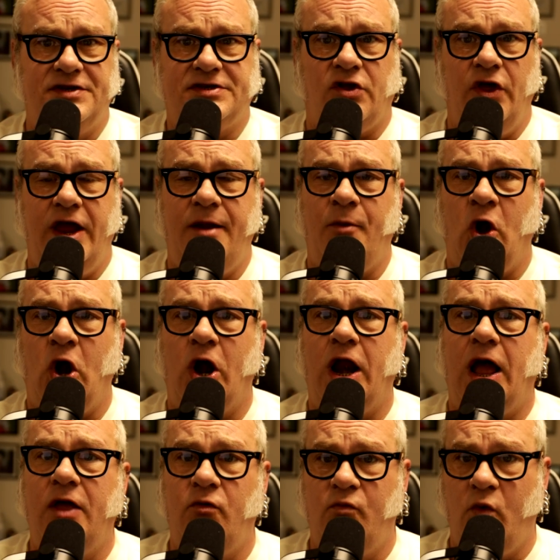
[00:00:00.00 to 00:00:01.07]
disclaimer.
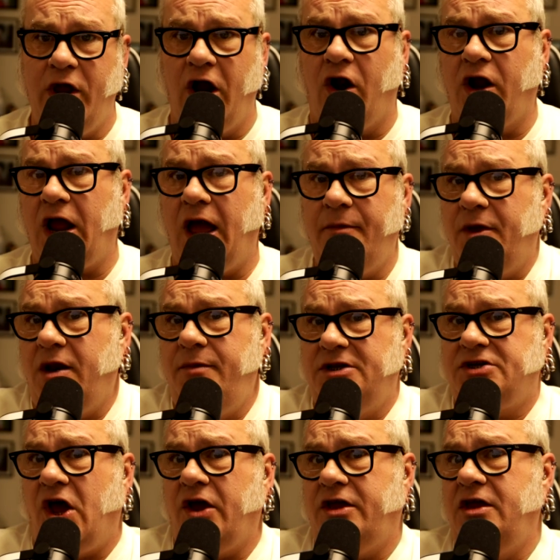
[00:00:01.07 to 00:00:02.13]
We are I'm going to be
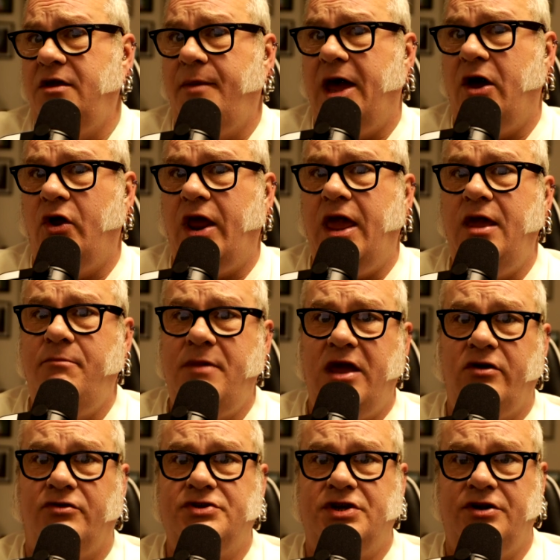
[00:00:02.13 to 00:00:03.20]
talking about a
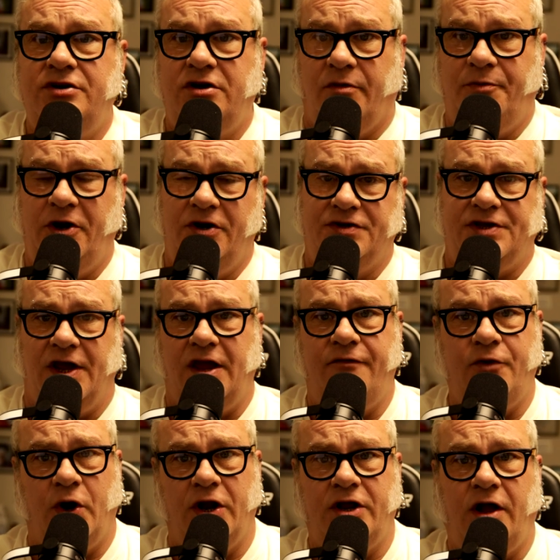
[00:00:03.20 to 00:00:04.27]
male genital piercing. If
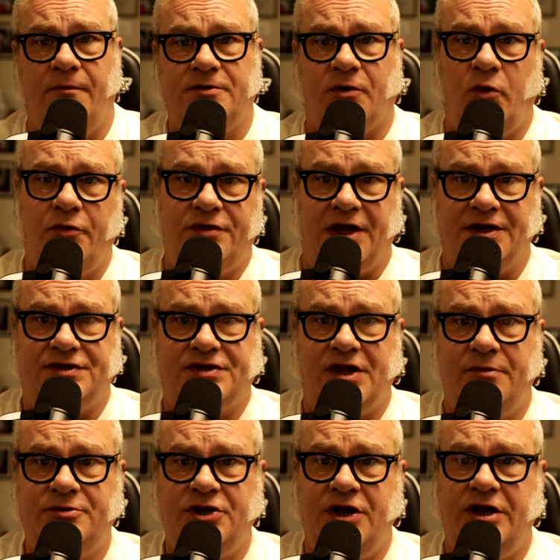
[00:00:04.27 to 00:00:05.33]
you're uncomfortable with that
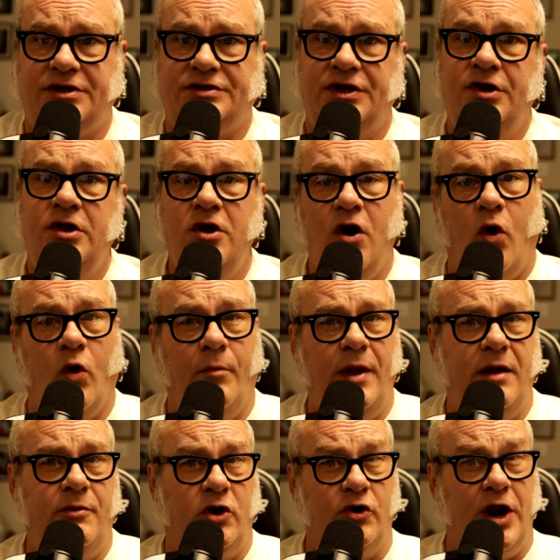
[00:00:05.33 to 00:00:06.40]
subject, or
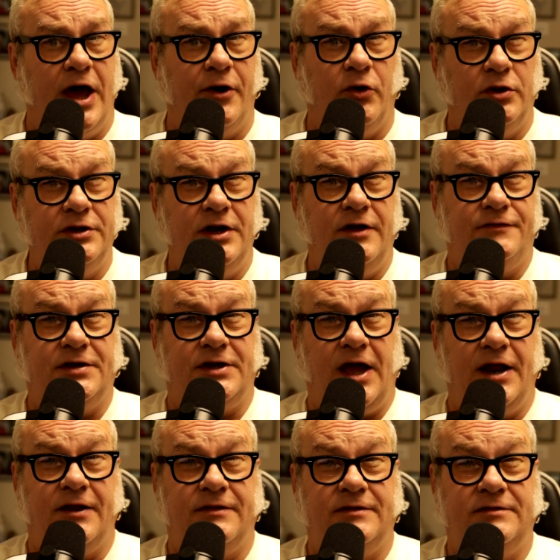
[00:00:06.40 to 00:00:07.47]
maybe you're not old enough to
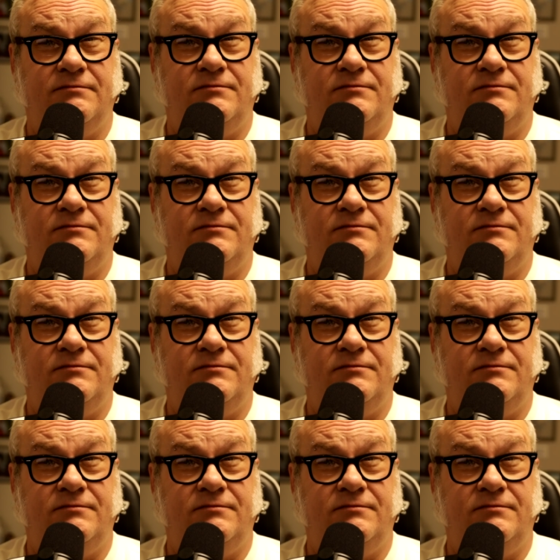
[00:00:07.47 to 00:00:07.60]
kind of